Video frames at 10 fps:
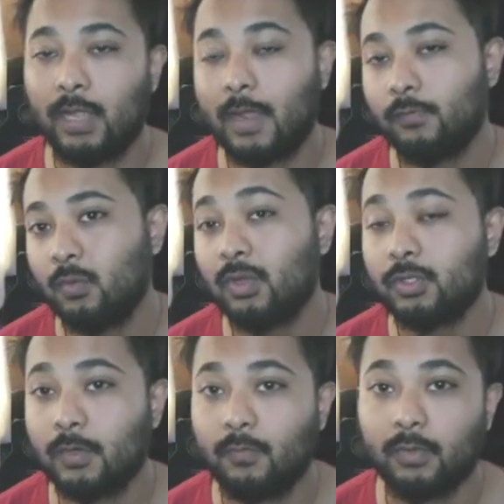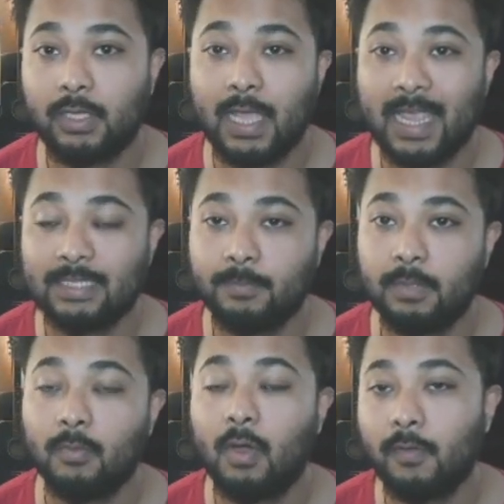We have to watch out for the Ice
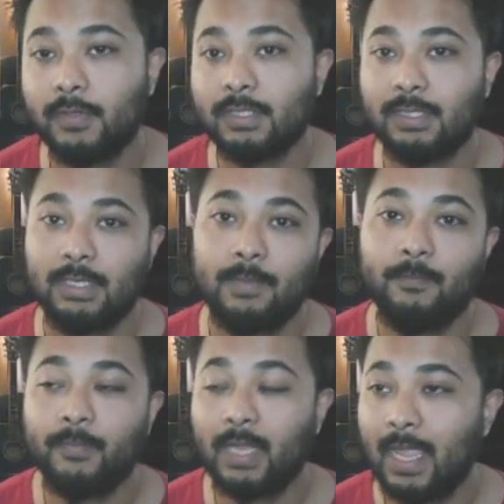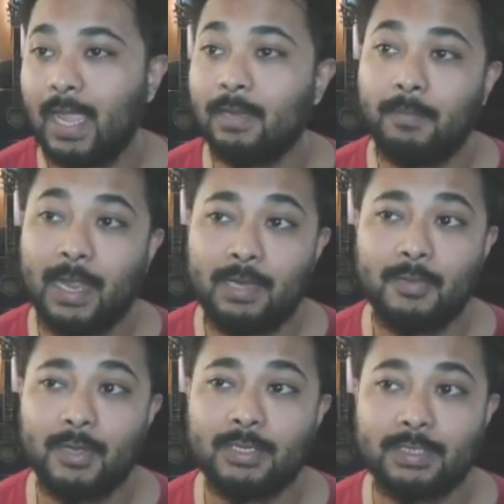Beam obviously. And
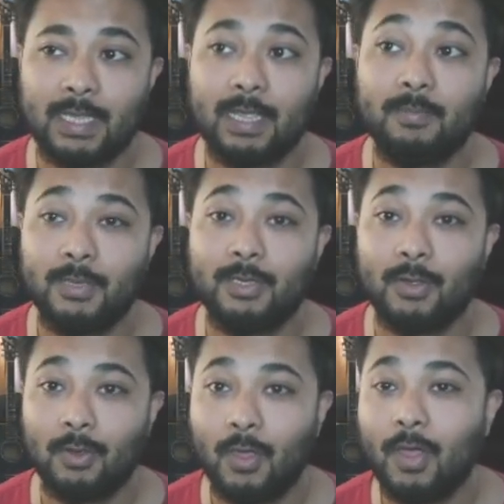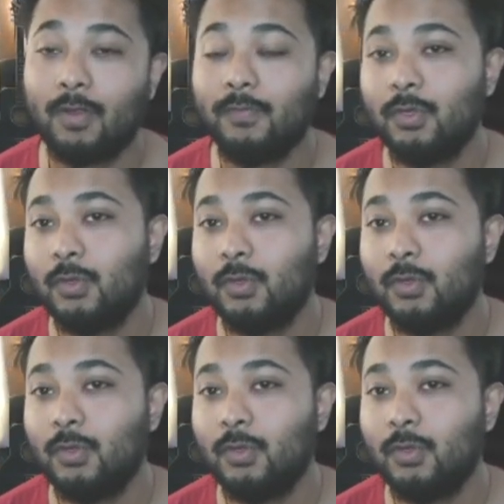Mandibuzz can beat a lot of the